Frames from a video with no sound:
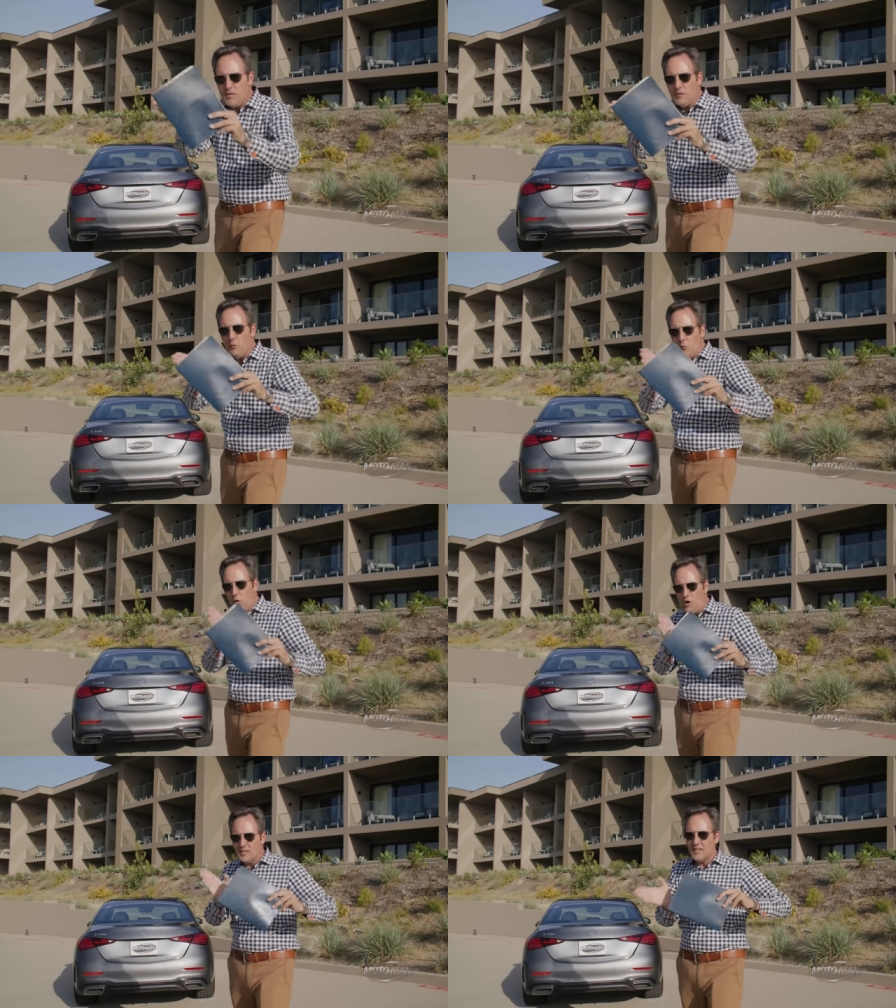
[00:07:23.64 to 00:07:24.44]
being
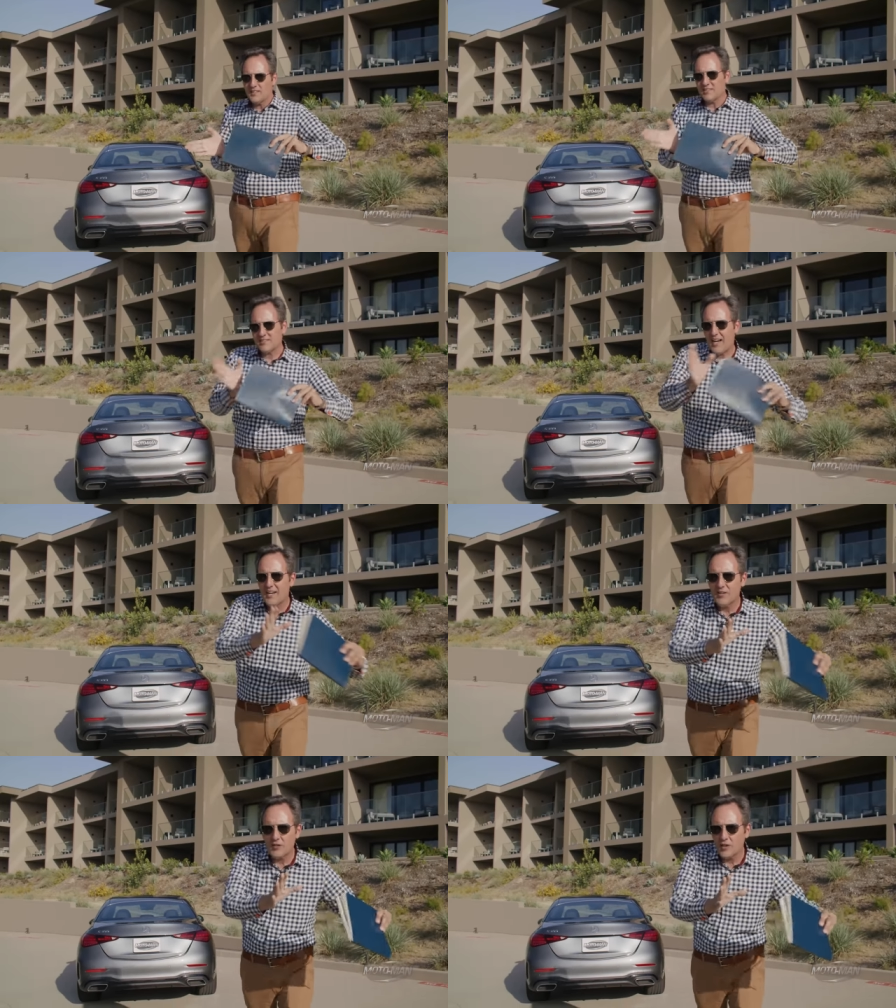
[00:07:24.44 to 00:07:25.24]
walking on the
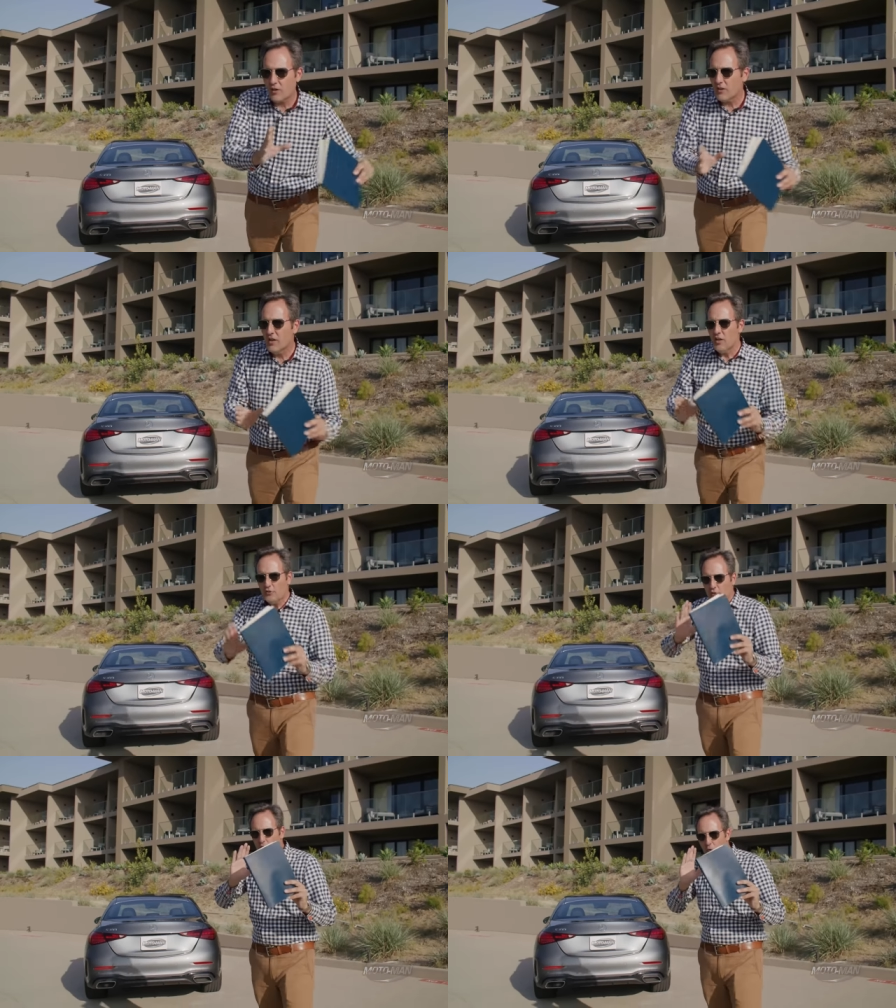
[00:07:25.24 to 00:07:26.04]
side of your car
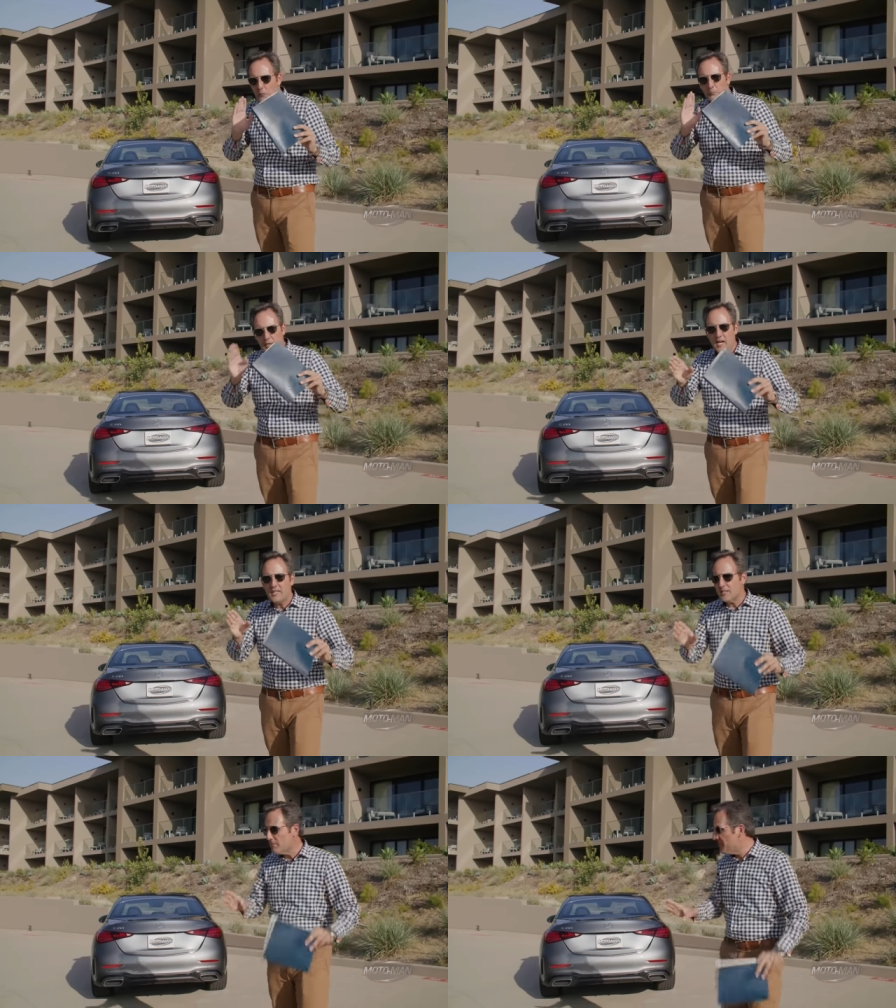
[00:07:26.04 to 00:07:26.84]
so you don't
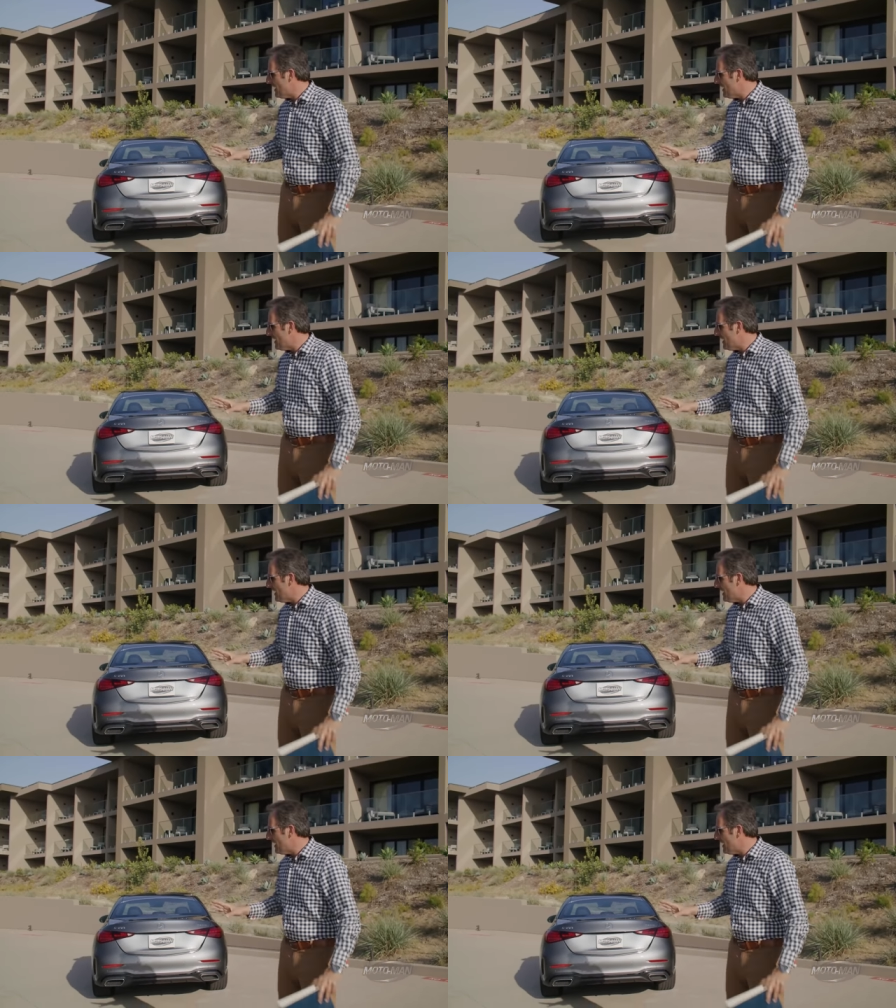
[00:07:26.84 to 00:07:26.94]
blind them?